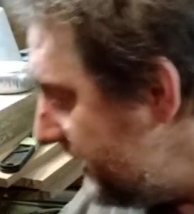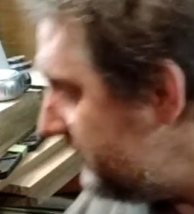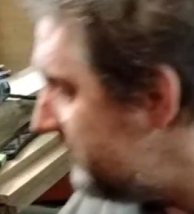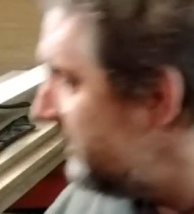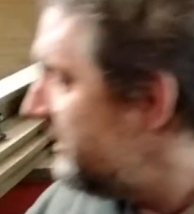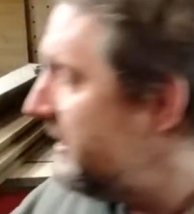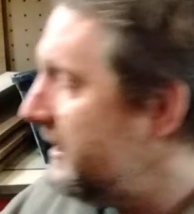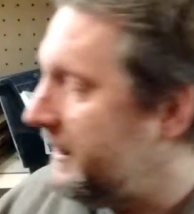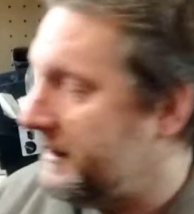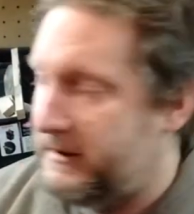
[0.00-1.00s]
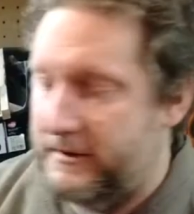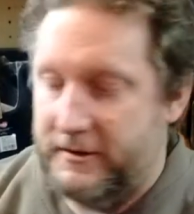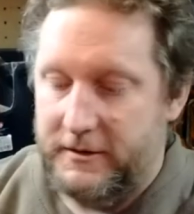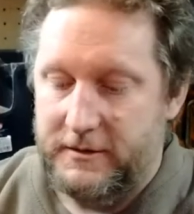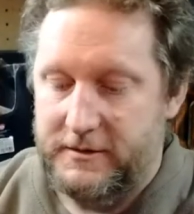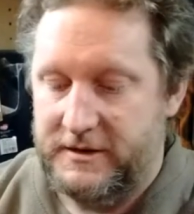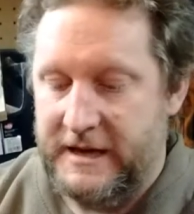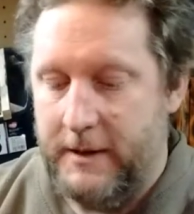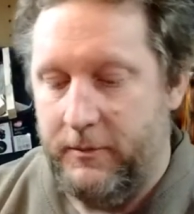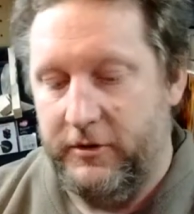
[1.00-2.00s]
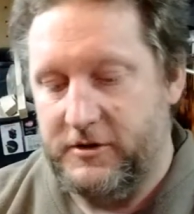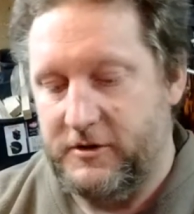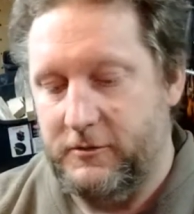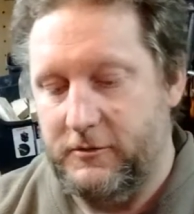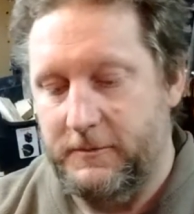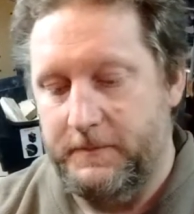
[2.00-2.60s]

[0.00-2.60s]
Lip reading: ease, and set up on a saw.